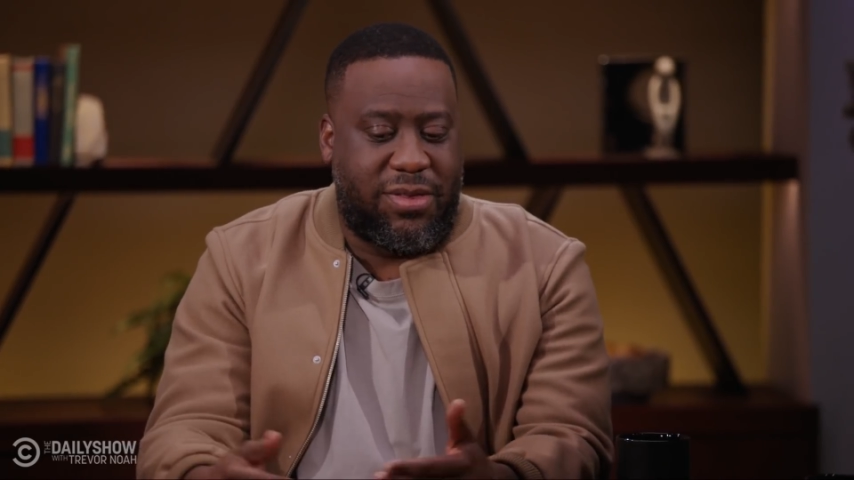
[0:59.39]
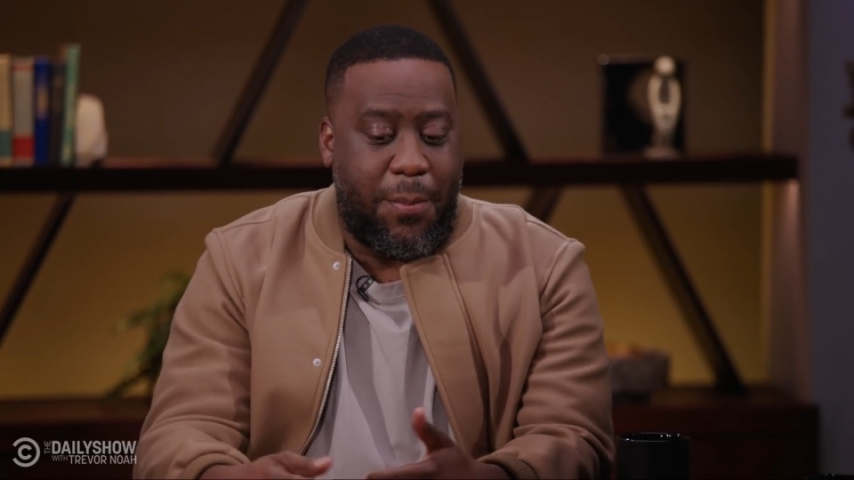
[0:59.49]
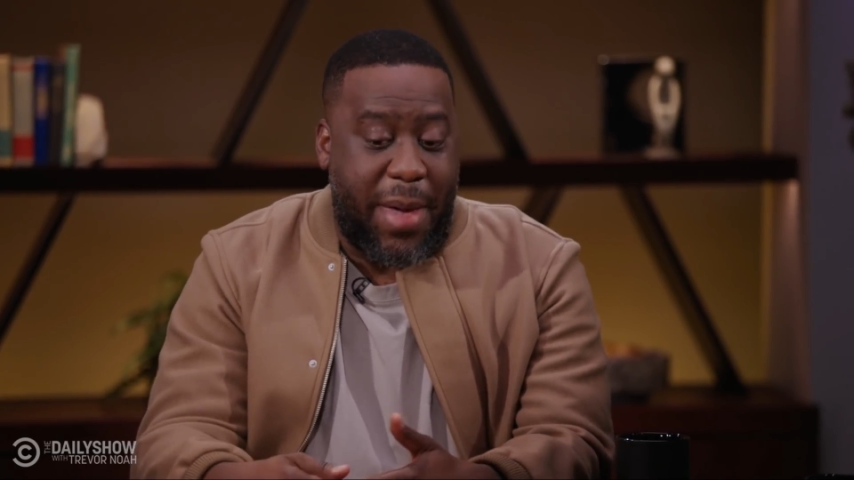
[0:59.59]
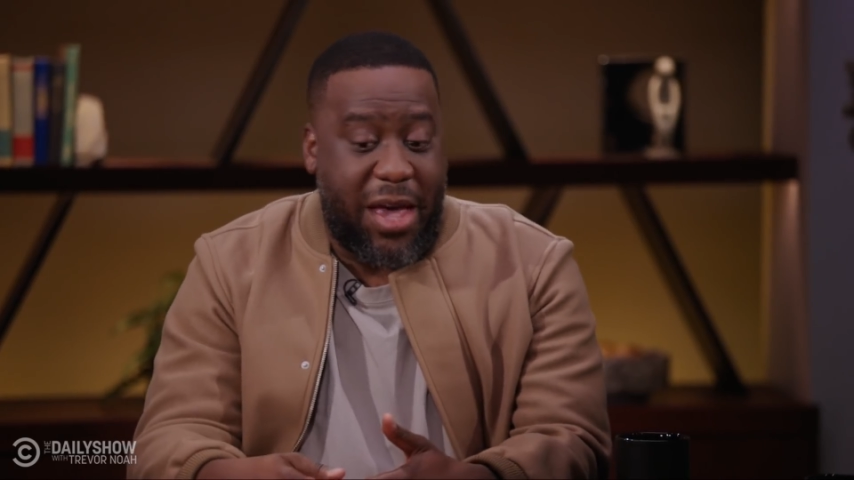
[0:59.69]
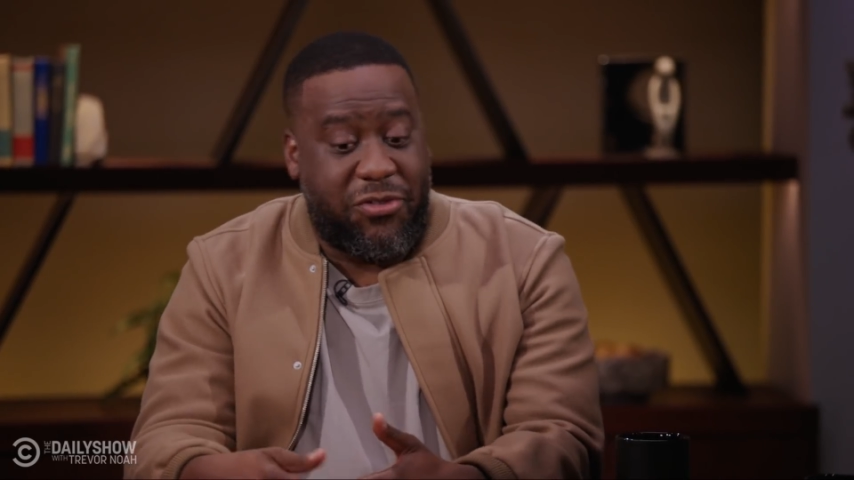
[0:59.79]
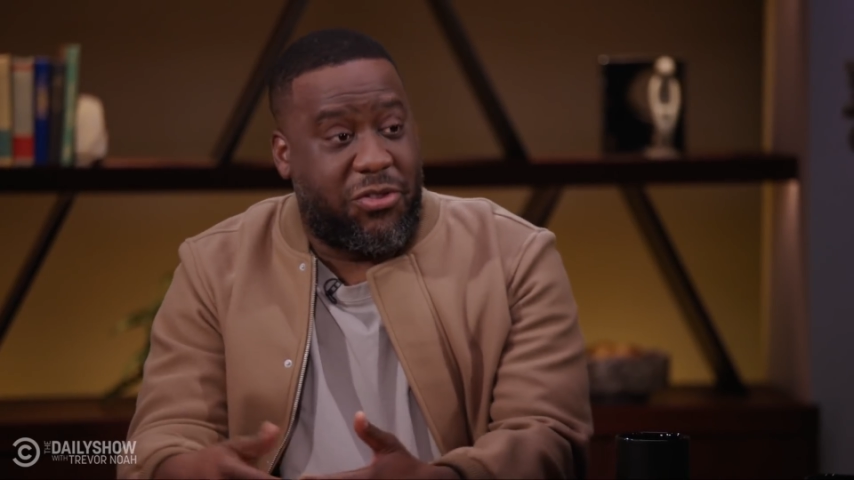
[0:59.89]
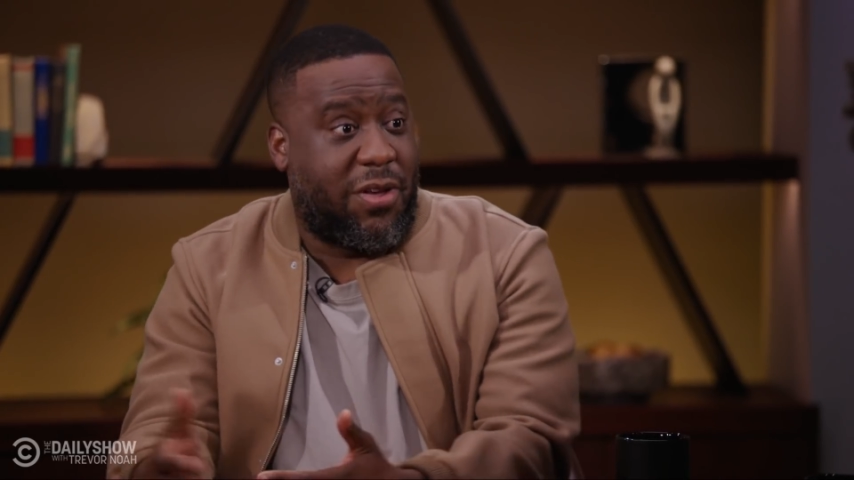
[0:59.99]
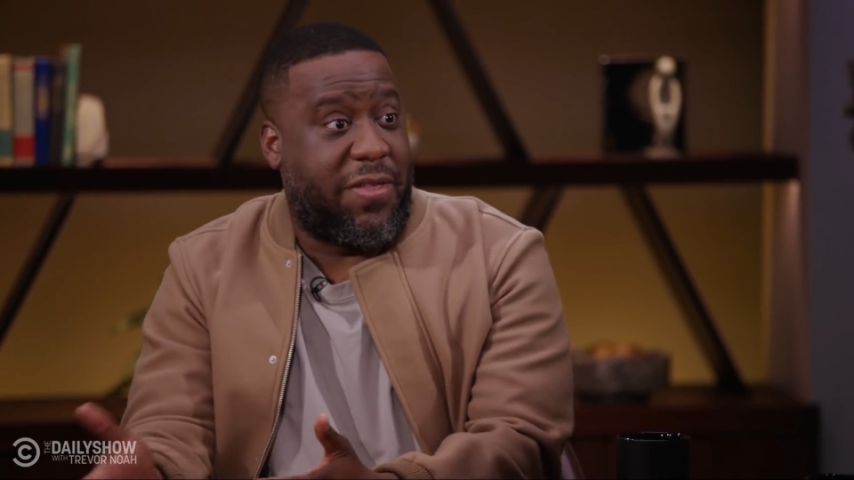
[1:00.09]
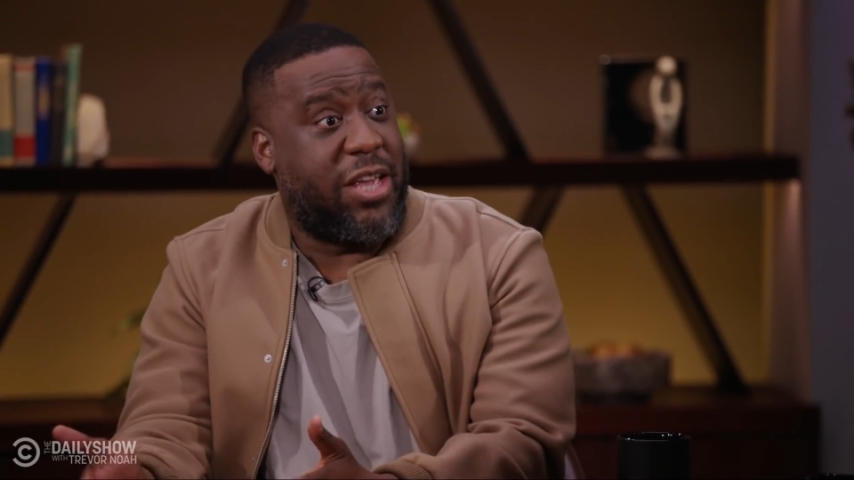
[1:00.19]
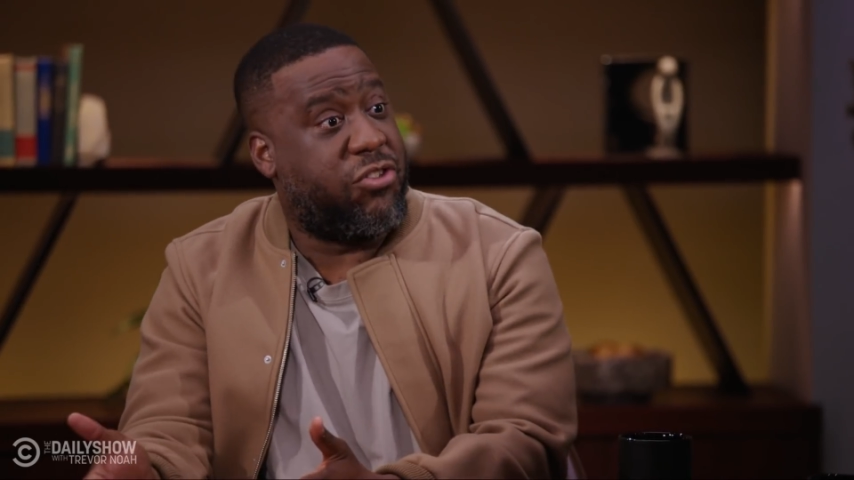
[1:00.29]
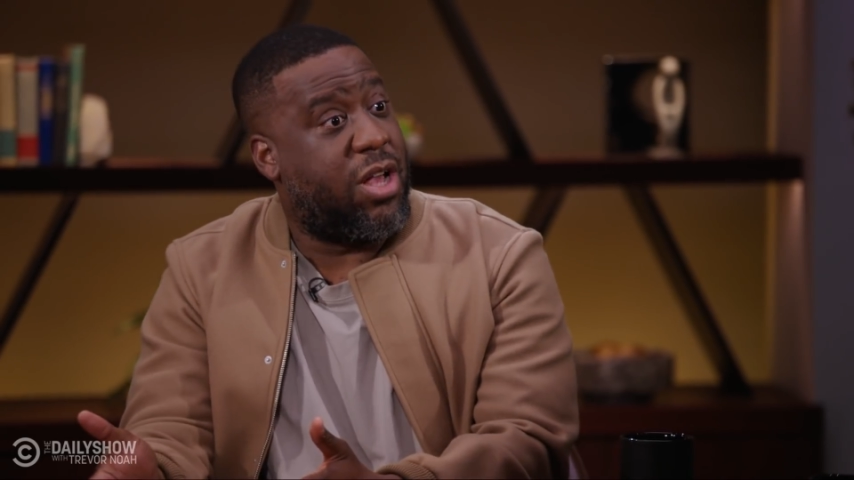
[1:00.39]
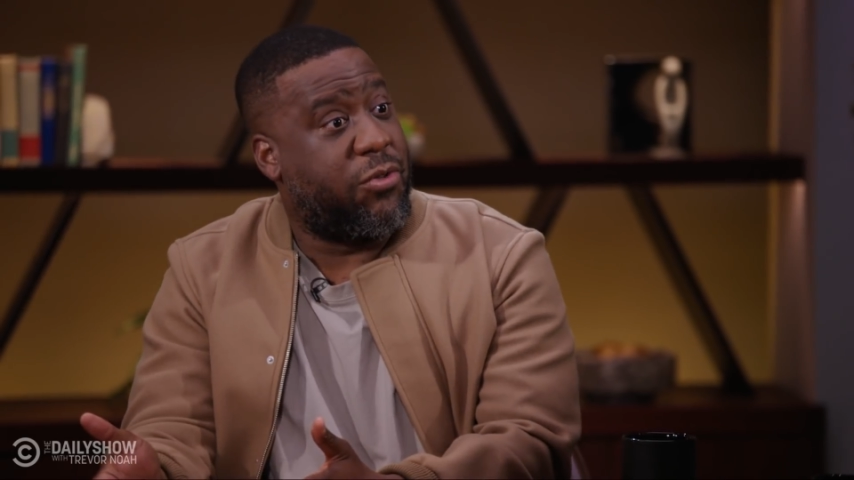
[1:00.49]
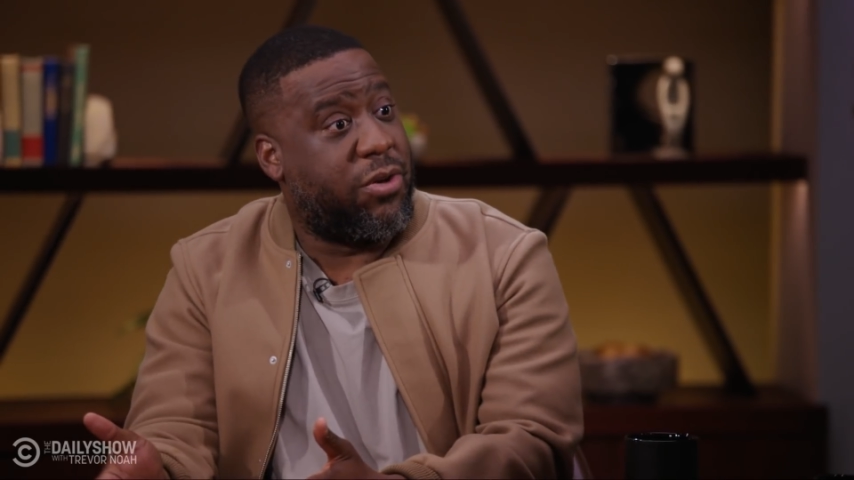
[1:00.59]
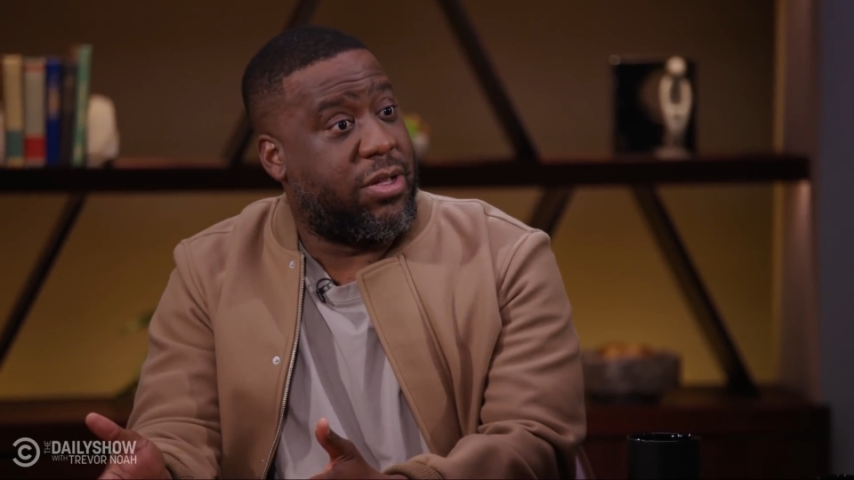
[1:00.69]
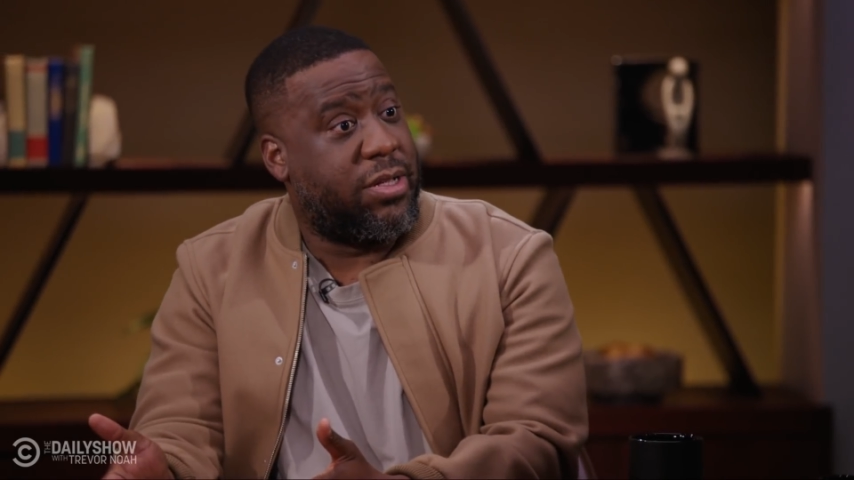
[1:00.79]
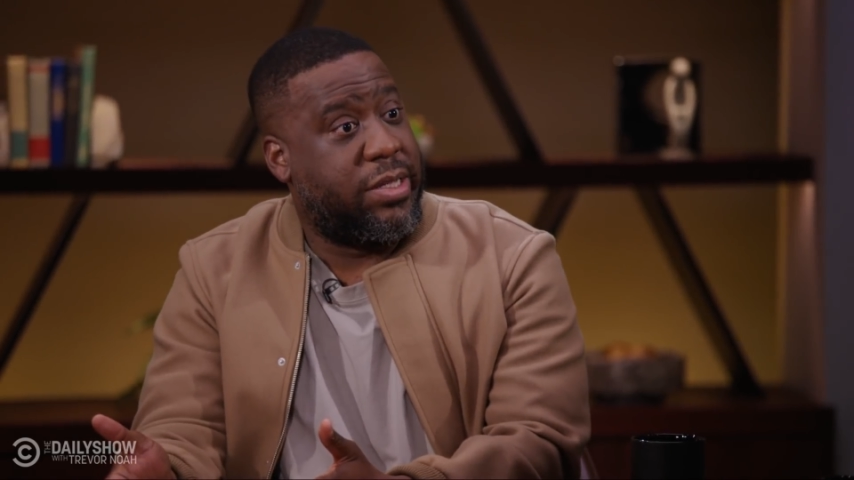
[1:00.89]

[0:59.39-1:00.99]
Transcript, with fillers: the masters of that genre.